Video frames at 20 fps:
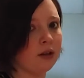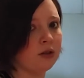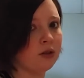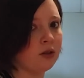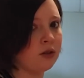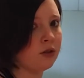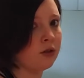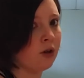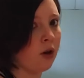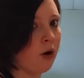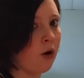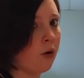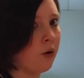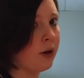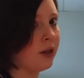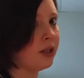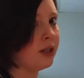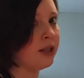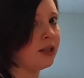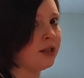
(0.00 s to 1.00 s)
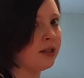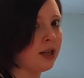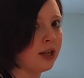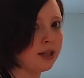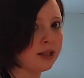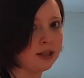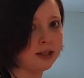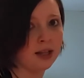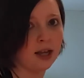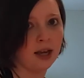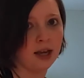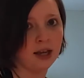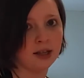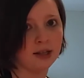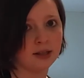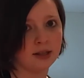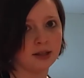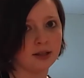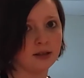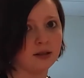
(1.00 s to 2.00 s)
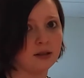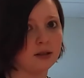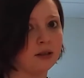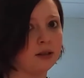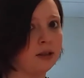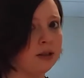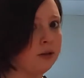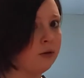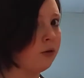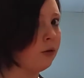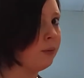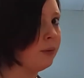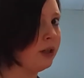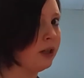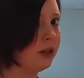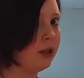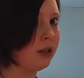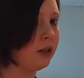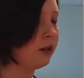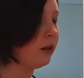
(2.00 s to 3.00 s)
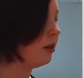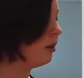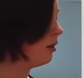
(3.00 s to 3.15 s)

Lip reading: So in 6 days, he will be